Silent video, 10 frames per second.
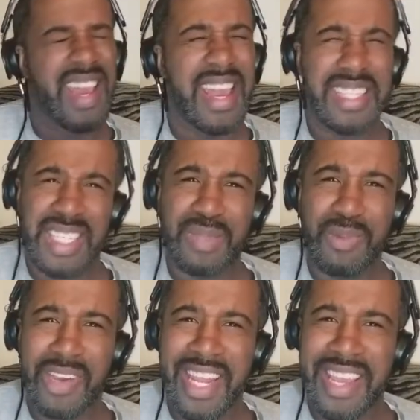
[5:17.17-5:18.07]
Is this
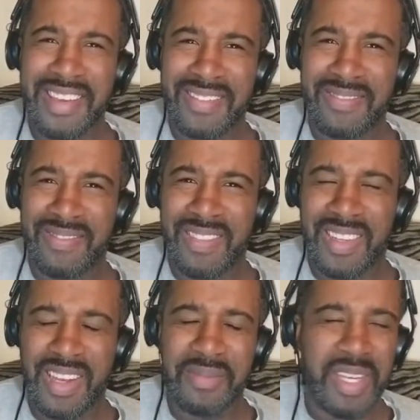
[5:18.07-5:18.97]
Boity?
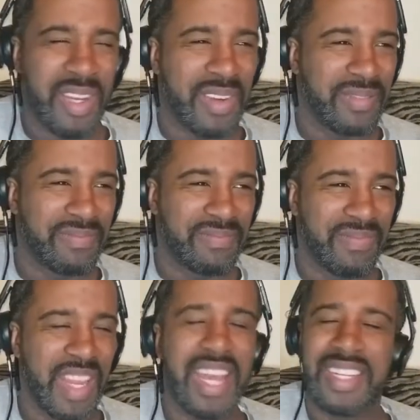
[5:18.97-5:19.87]
Let me know.
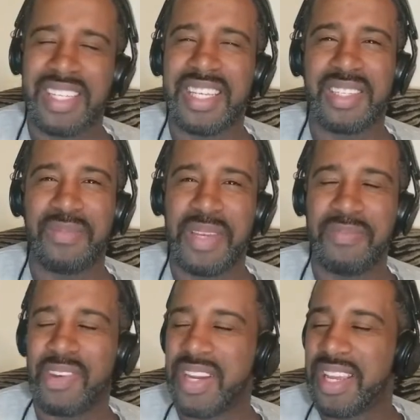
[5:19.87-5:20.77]
Nah, this has to be
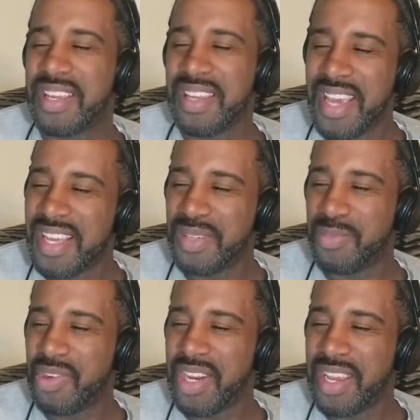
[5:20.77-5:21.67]
Boity. Yeah, it's
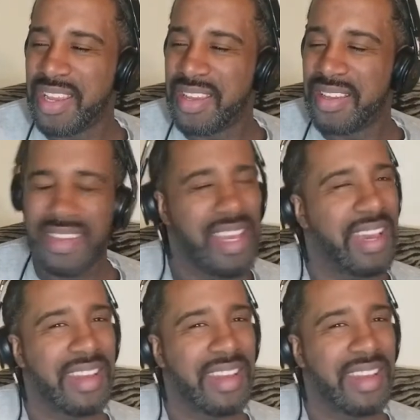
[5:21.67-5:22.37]
Boity. Yeah.